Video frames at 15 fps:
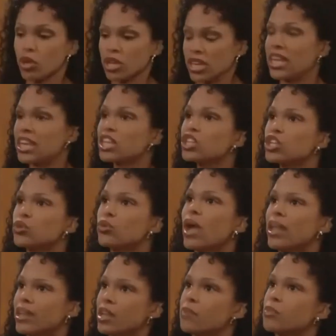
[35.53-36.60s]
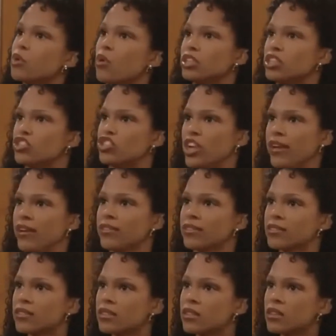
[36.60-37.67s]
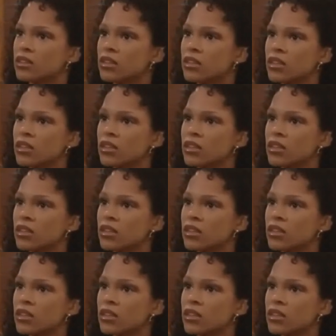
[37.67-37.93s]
he wouldn't kill you and end up going to jail. Well,